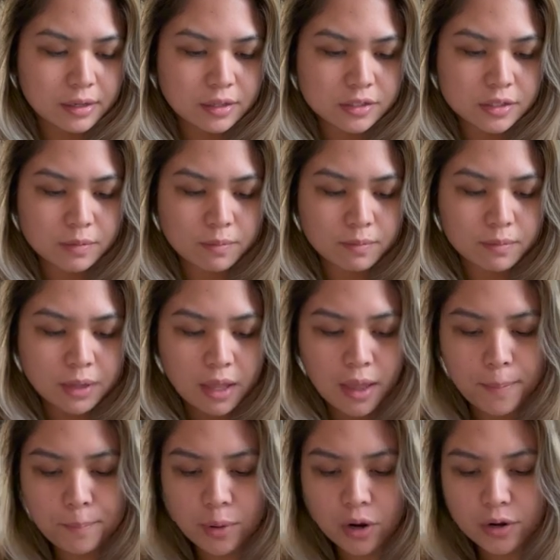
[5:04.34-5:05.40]
some
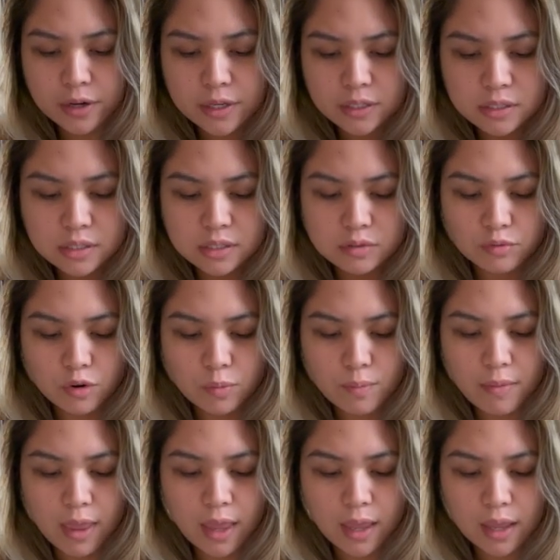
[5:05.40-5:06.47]
hemp hearts,
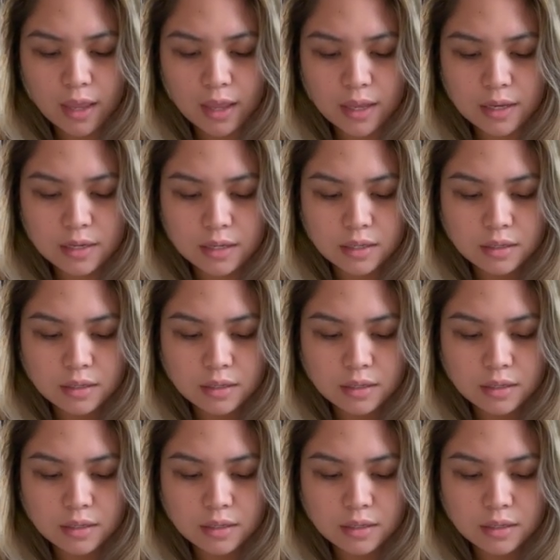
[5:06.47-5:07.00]
romaine,